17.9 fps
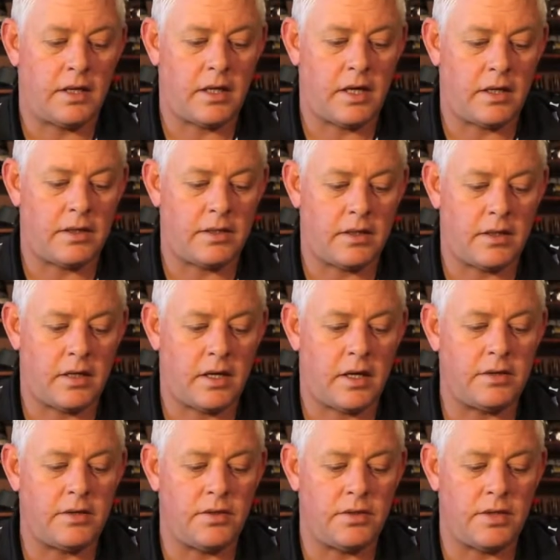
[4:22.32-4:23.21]

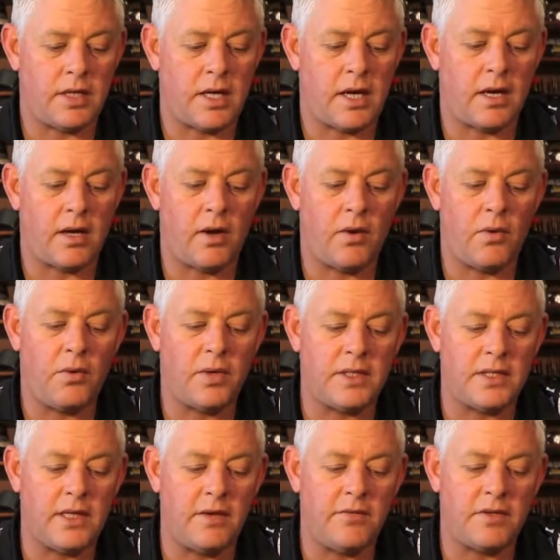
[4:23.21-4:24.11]
Cut your tag. I
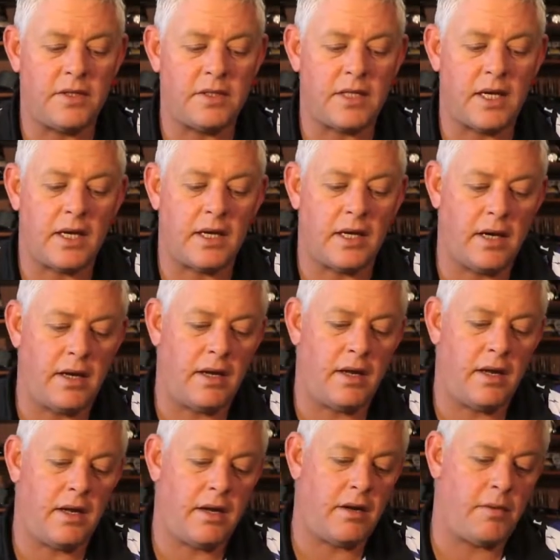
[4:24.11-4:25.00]
always leave the tag a
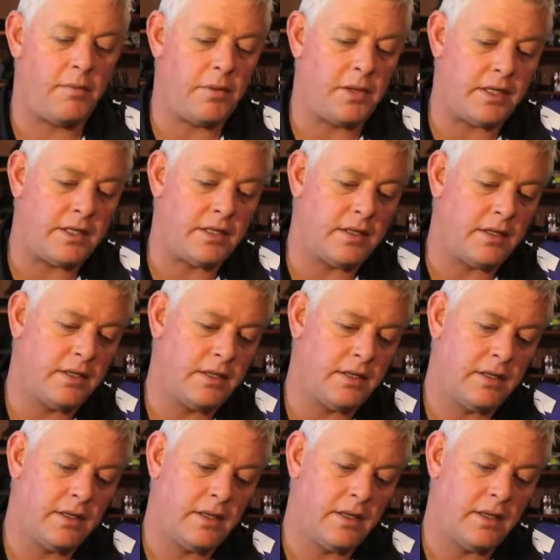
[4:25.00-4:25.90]
little bit
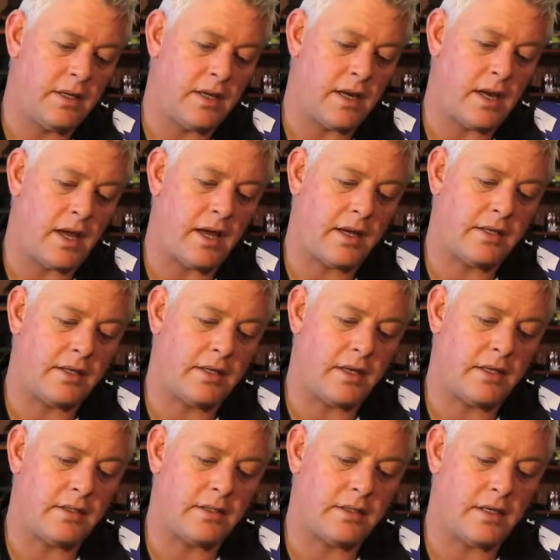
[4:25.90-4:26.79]
like
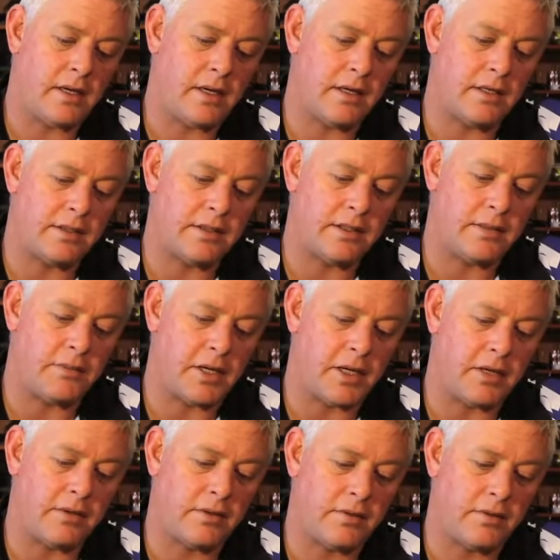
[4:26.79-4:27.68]
that. It's
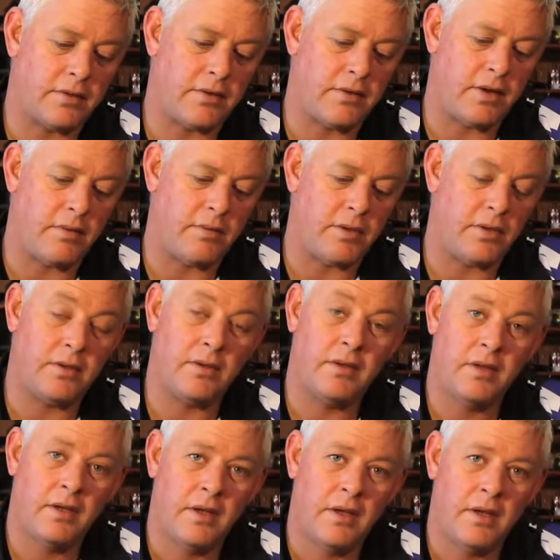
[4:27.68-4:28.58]
about 3
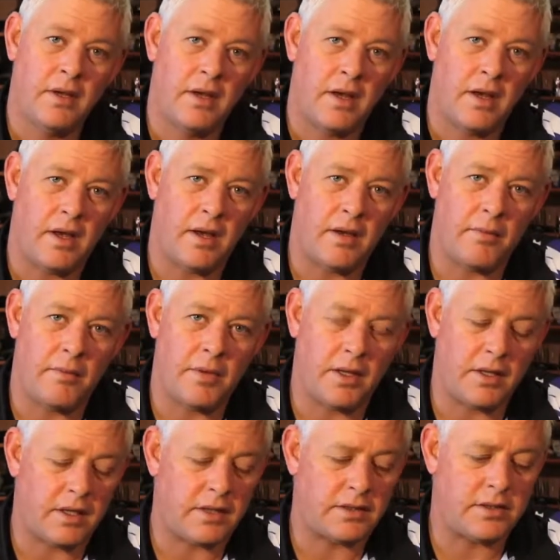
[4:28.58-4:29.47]
mil.
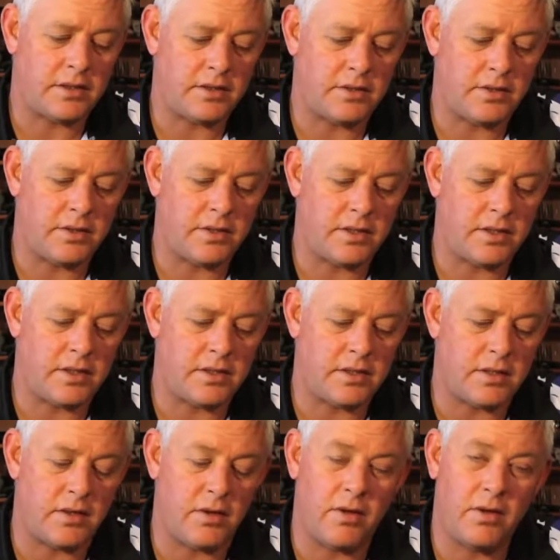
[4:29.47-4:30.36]
And that's just to
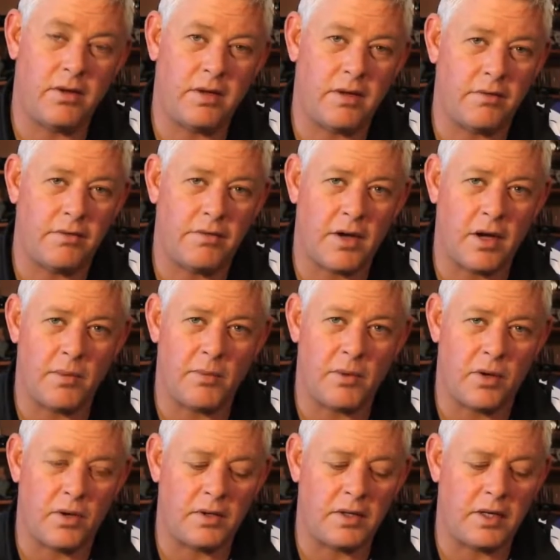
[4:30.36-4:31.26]
assist in holding
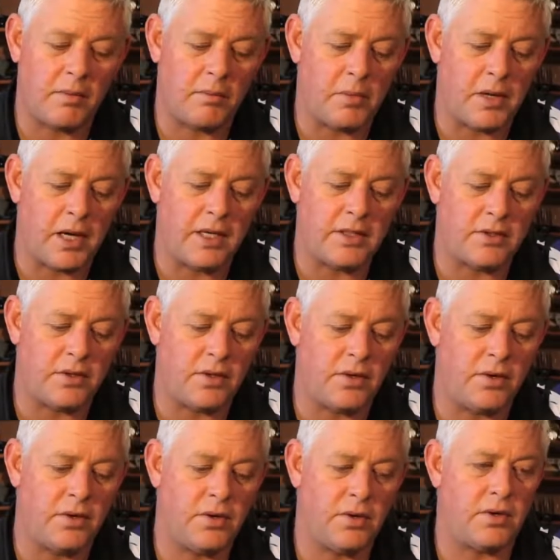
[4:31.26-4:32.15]
foam or holding bait on
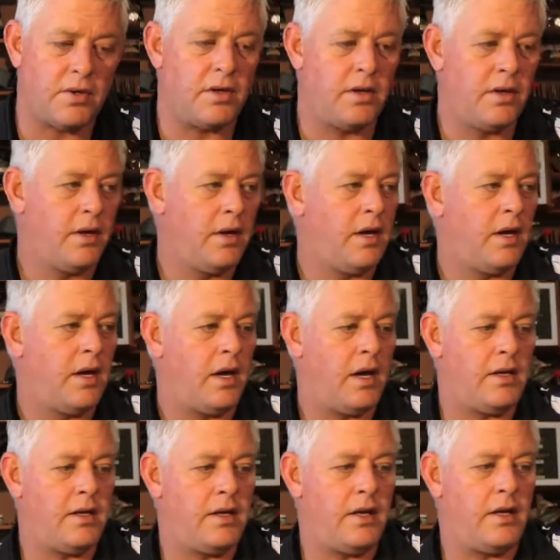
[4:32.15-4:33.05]
your hook.
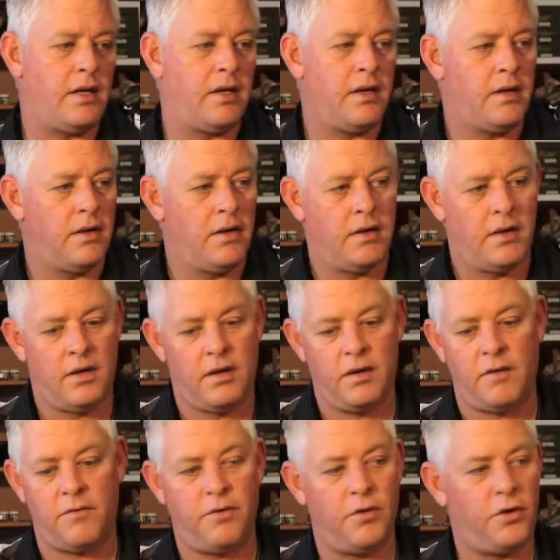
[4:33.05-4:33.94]
And then
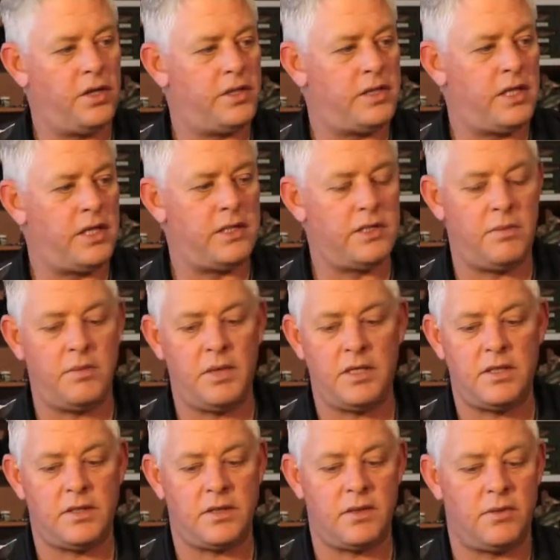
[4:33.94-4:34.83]
the 40
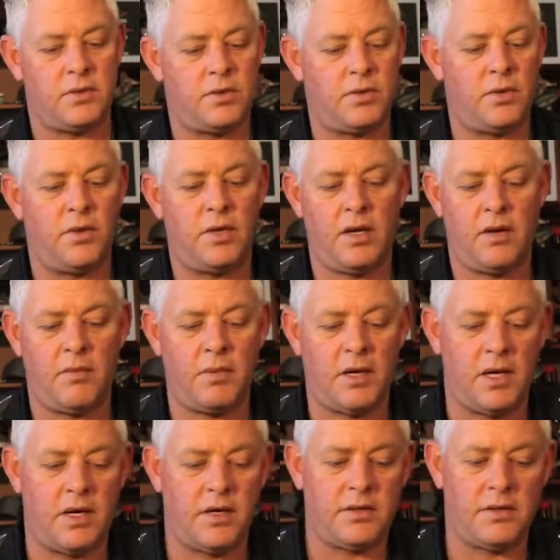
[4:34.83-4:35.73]
centimeters I was talking
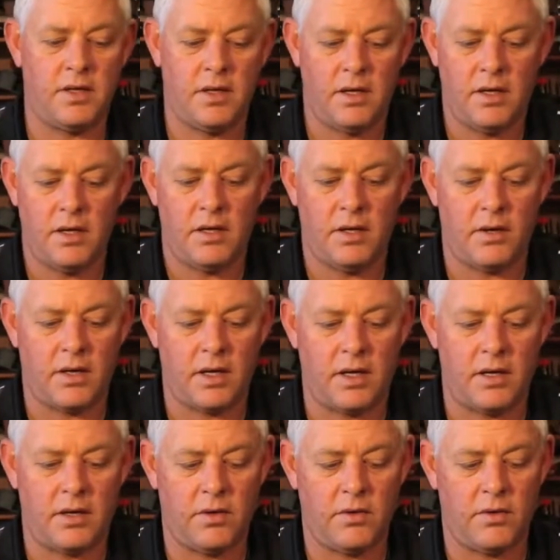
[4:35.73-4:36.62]
about, you
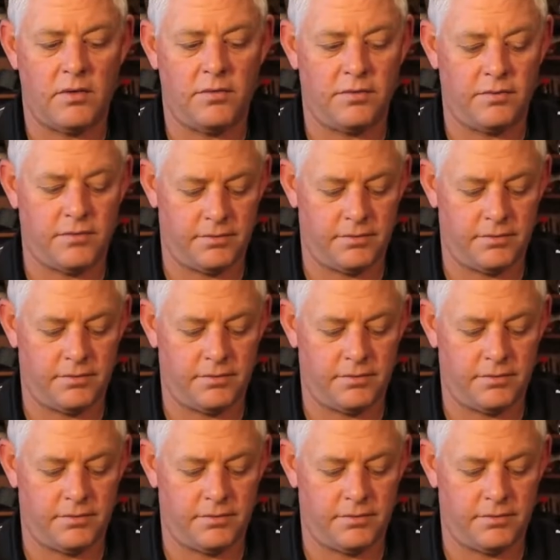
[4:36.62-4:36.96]
cut it off.